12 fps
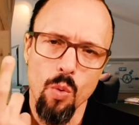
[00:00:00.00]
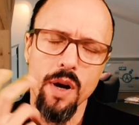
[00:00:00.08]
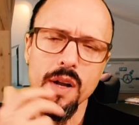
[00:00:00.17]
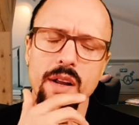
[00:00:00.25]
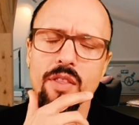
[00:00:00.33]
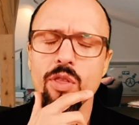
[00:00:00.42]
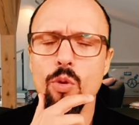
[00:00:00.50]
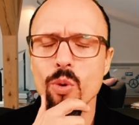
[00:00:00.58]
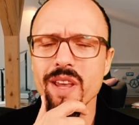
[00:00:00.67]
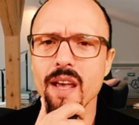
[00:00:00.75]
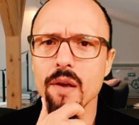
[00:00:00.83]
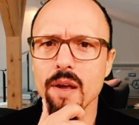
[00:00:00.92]
are the
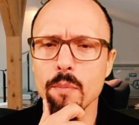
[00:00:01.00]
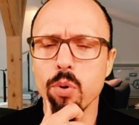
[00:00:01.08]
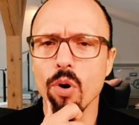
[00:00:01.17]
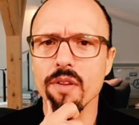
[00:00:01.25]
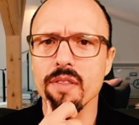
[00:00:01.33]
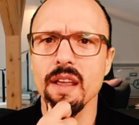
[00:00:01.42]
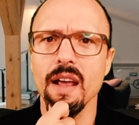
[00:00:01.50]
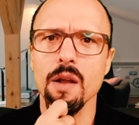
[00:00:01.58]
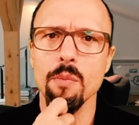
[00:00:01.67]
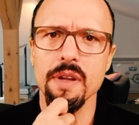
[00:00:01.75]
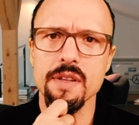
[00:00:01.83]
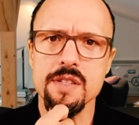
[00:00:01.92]
three important
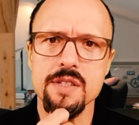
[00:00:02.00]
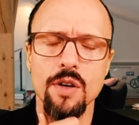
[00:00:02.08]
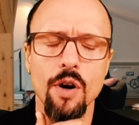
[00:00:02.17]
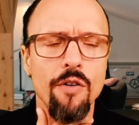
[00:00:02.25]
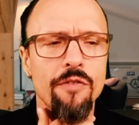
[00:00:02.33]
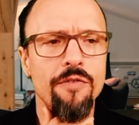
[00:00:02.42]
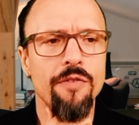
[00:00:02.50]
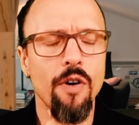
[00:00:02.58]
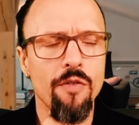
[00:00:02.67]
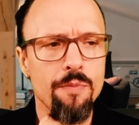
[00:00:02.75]
elements of